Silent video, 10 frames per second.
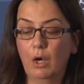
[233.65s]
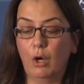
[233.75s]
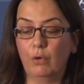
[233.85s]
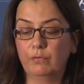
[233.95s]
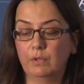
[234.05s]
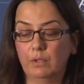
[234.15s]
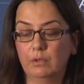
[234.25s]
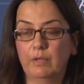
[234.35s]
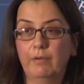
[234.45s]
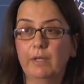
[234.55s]
of the
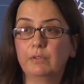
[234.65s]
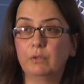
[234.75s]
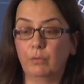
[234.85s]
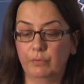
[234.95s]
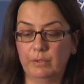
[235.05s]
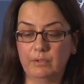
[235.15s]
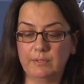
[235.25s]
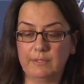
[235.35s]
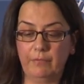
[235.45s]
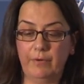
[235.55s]
Directorate of
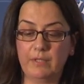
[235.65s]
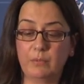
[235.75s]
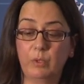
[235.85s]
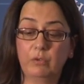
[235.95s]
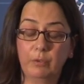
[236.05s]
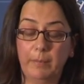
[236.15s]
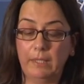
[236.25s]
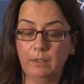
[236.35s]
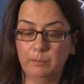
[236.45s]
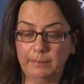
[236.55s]
Religious Affairs will
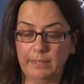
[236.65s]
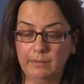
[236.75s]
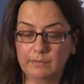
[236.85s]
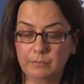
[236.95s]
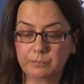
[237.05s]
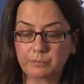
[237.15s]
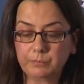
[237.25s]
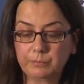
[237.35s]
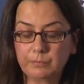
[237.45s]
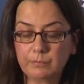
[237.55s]
remain in place.
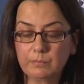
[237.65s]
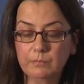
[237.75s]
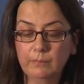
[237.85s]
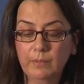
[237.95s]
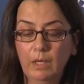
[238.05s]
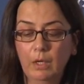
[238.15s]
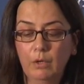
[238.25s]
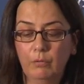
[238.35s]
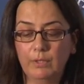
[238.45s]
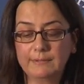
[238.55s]

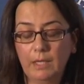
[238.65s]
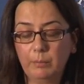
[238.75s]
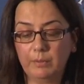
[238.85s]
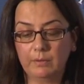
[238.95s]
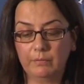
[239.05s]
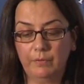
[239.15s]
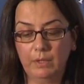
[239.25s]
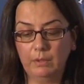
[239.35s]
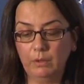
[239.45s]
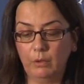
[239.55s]
For example, the
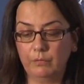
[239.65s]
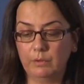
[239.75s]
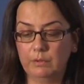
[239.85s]
funding of the